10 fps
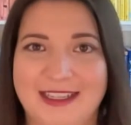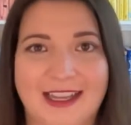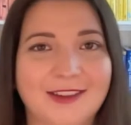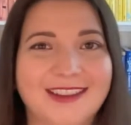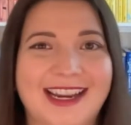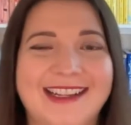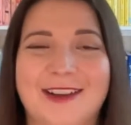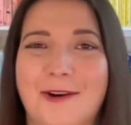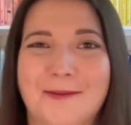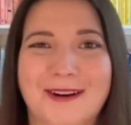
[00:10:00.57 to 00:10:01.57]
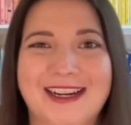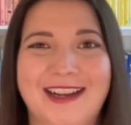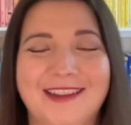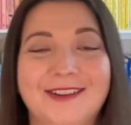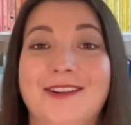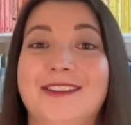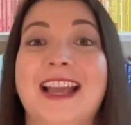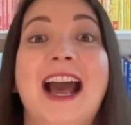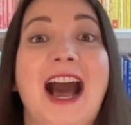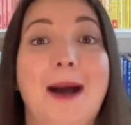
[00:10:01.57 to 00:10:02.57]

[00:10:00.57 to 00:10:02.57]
these other ladies who are working on their goals.